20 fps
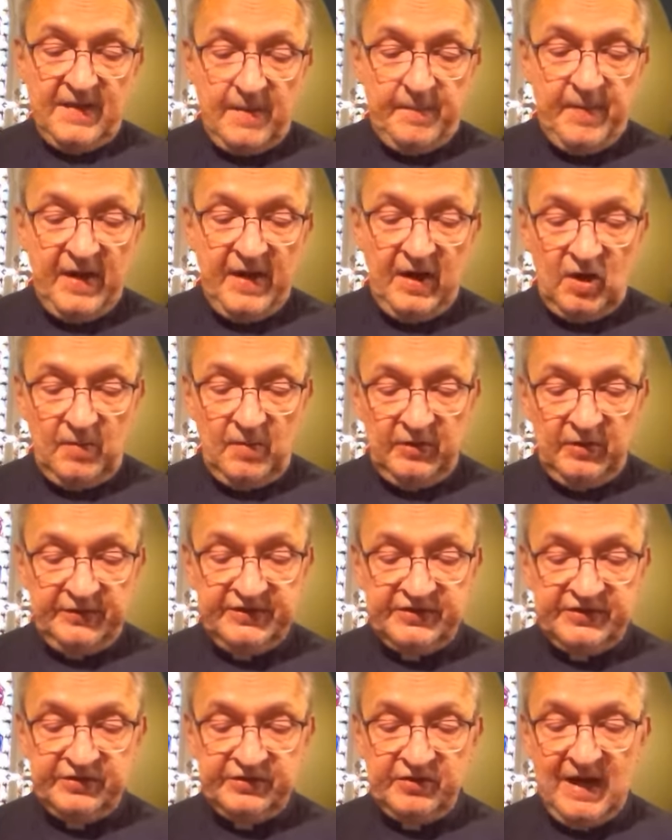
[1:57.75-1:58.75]
The parable
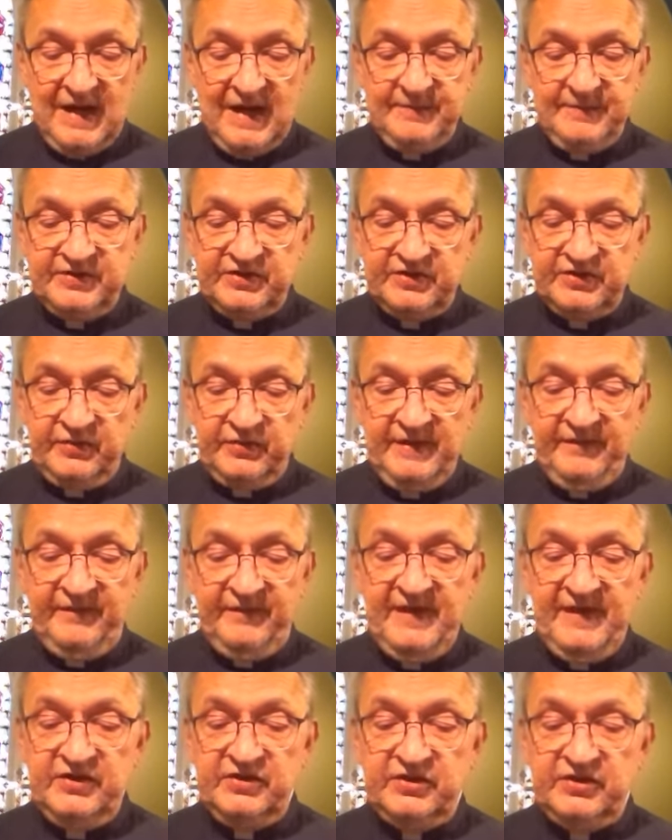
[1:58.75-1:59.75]
describes three
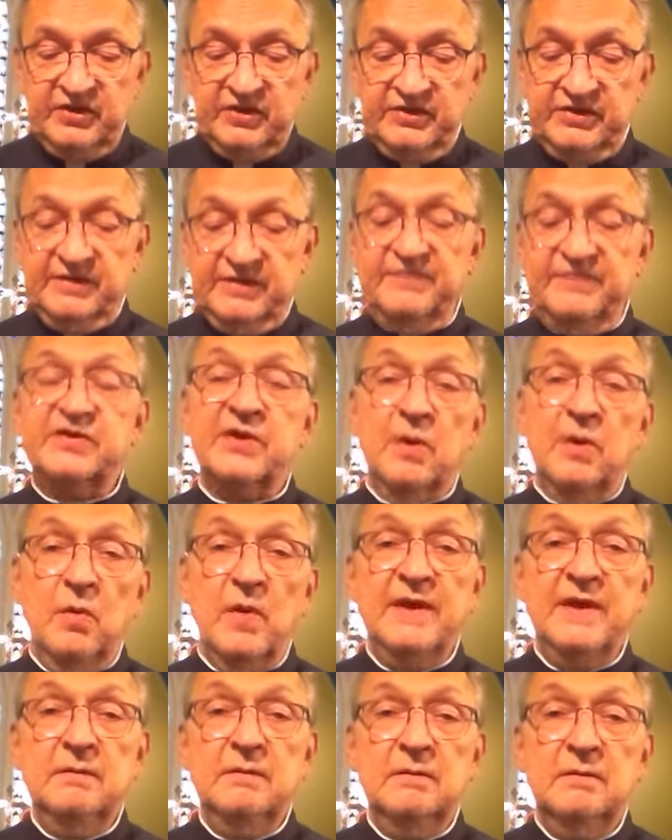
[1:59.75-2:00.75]
features of
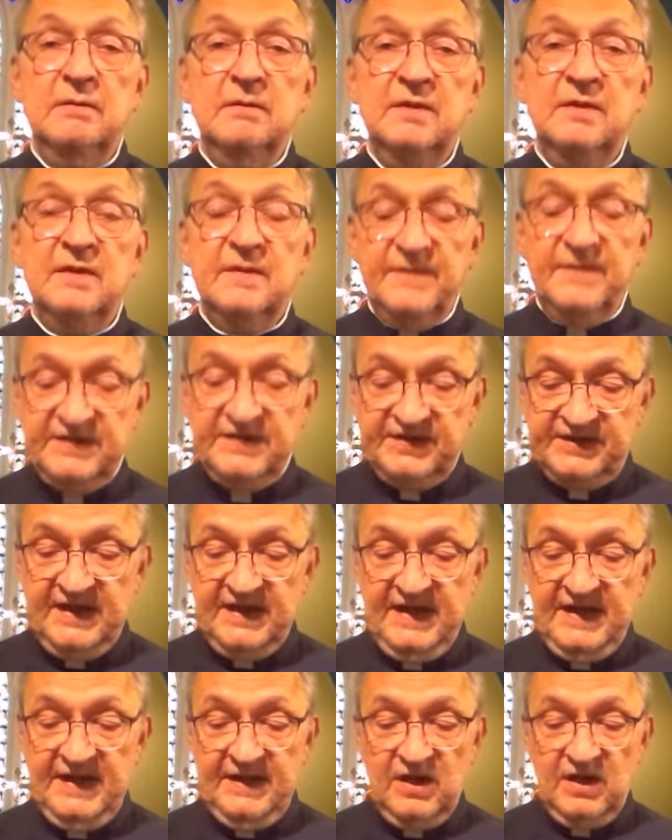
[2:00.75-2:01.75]
sowing. The
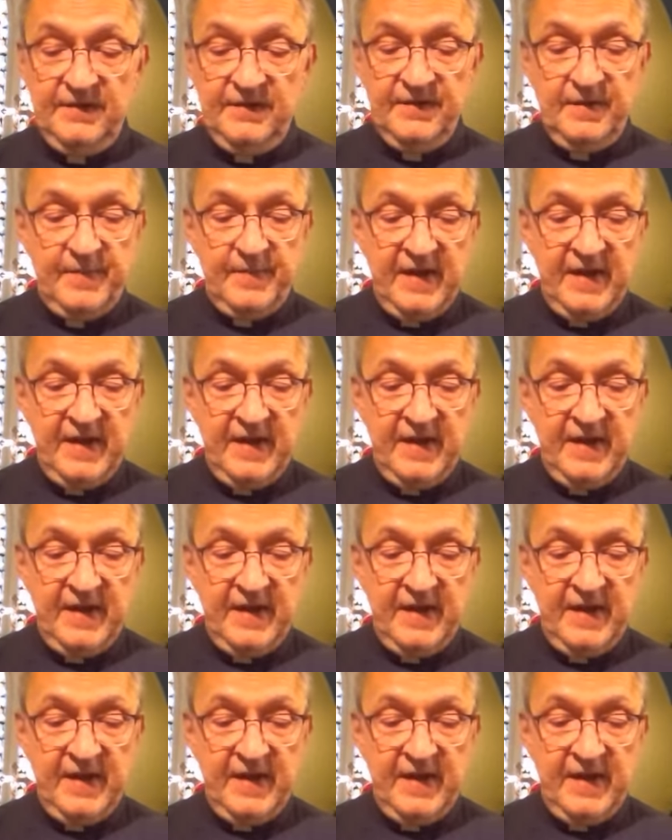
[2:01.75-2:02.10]
seed on the